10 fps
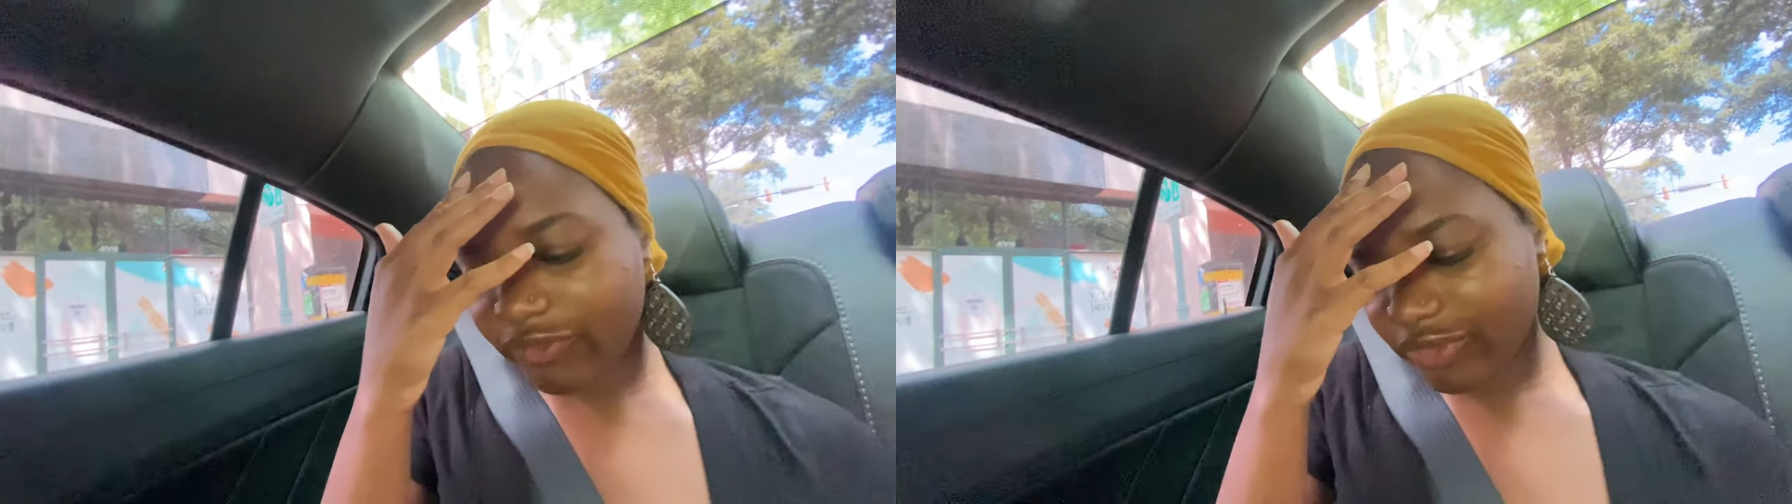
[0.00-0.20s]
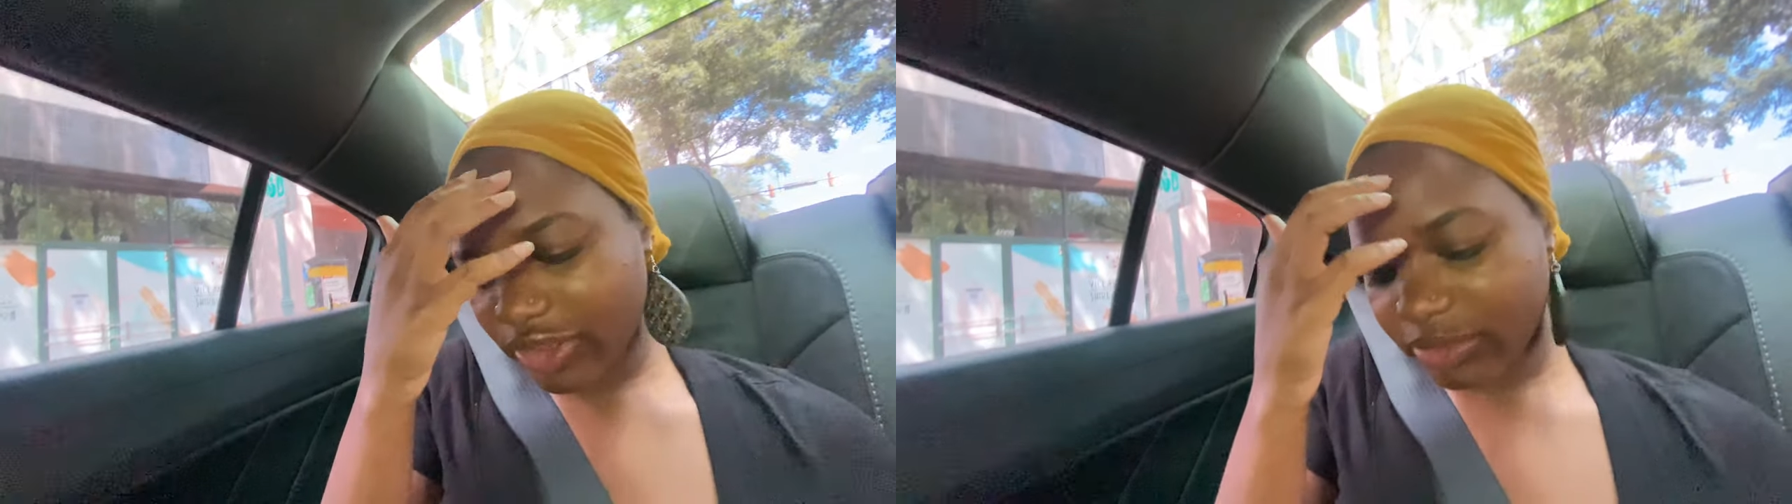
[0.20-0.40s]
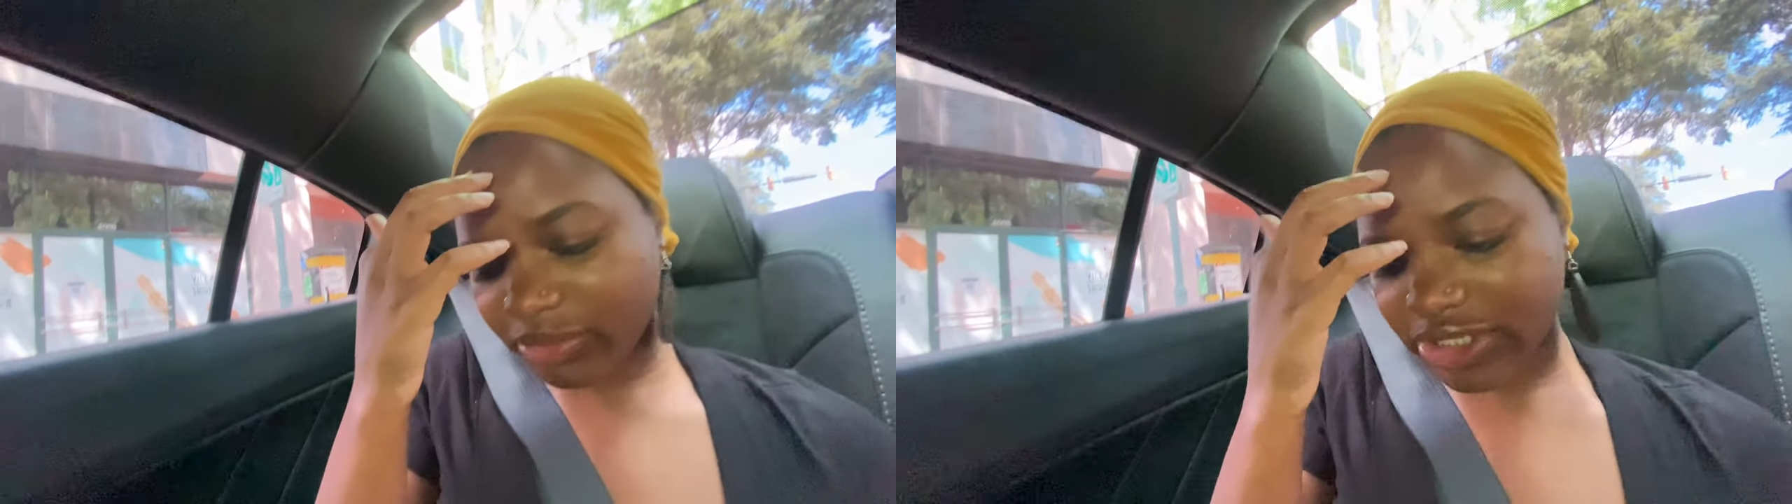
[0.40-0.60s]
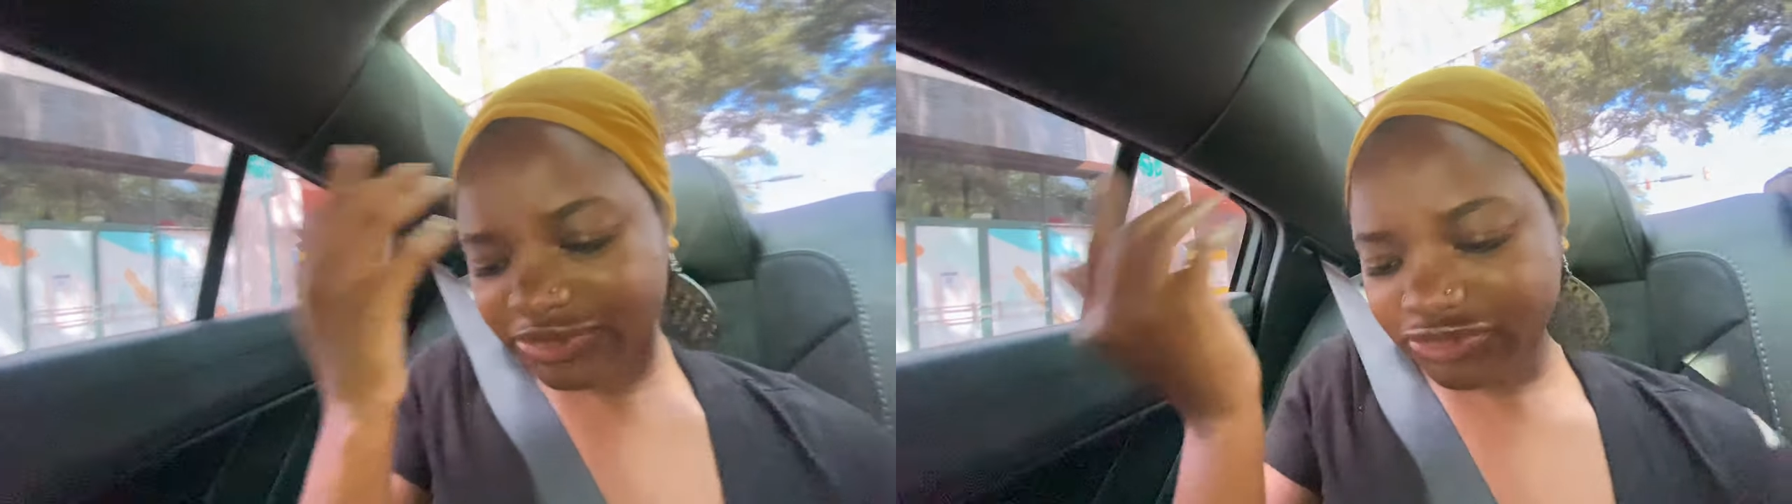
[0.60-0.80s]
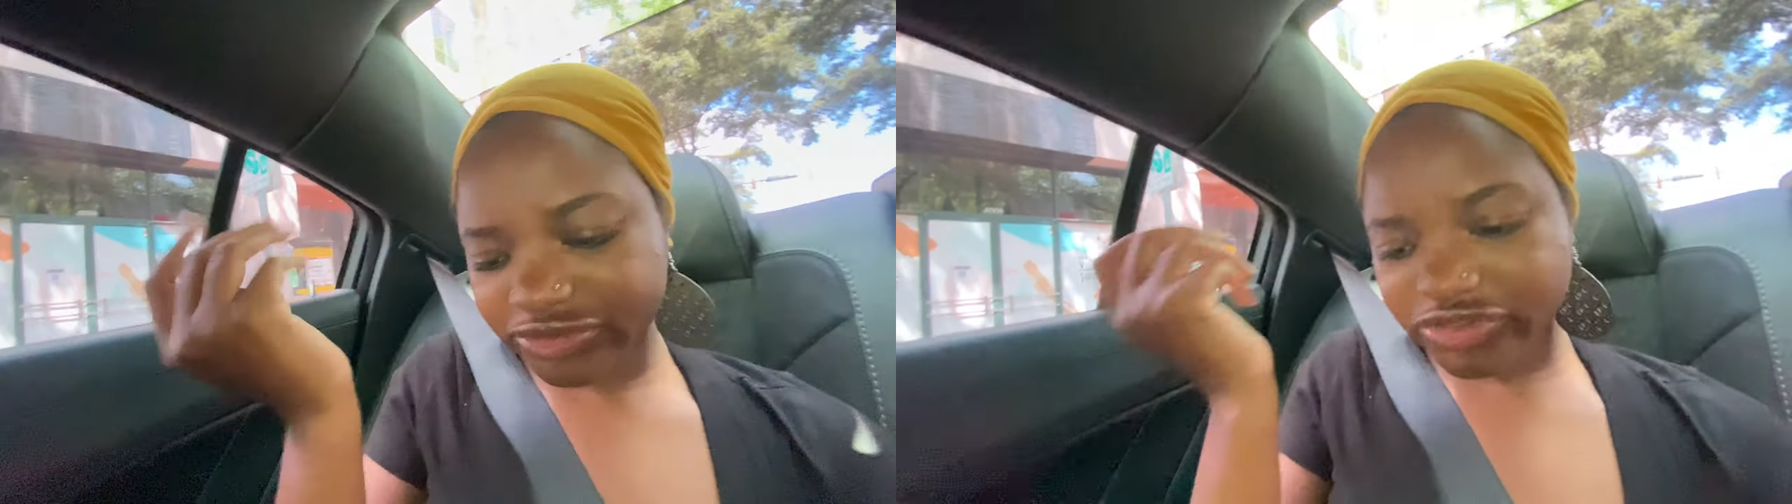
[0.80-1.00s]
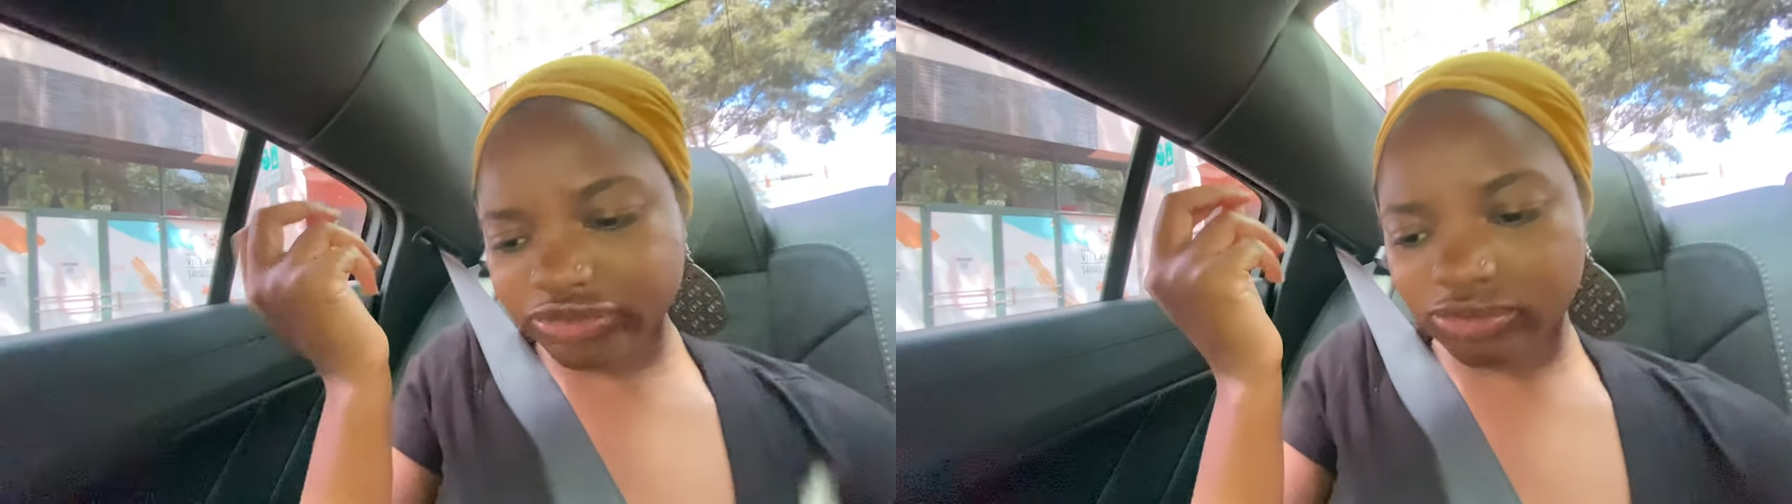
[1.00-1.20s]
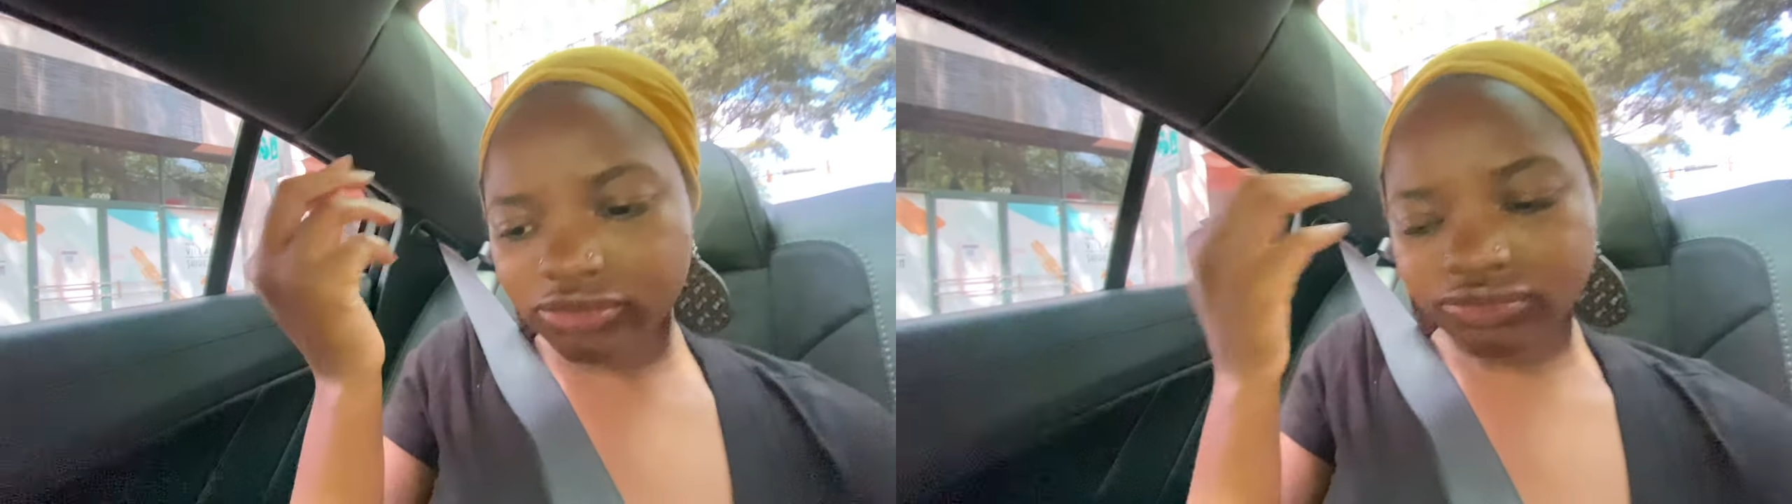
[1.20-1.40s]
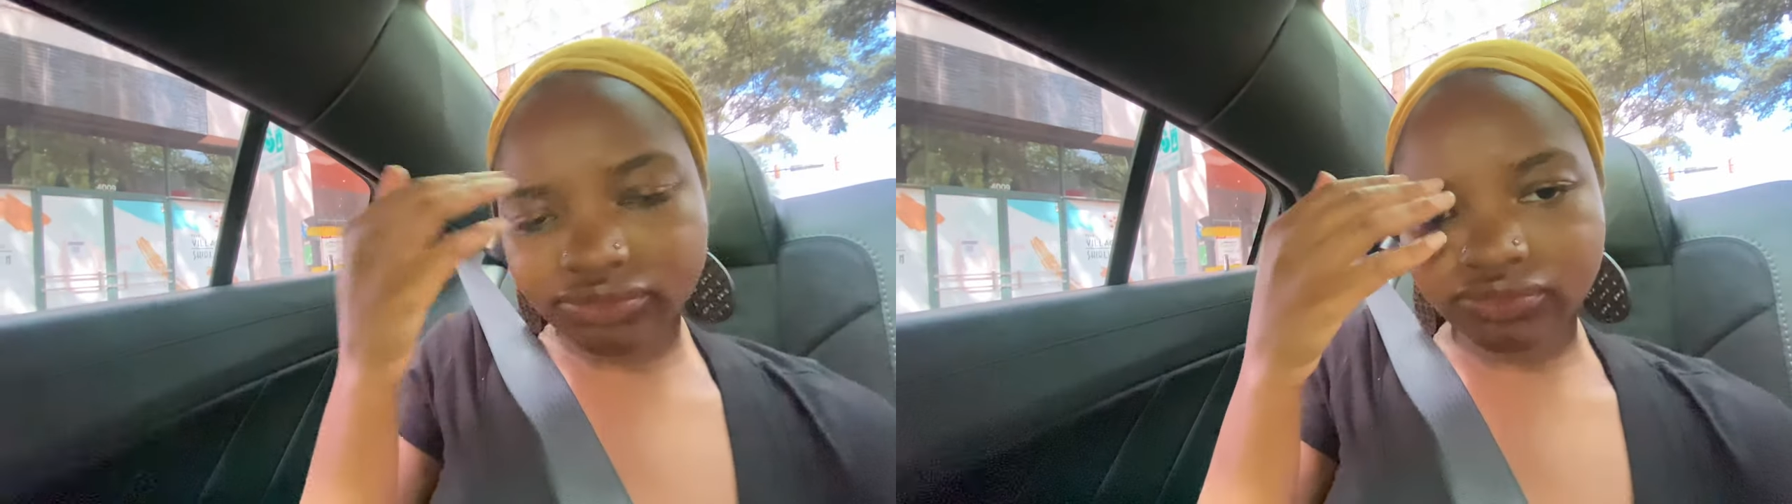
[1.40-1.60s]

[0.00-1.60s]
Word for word: I feel like the price was reasonable.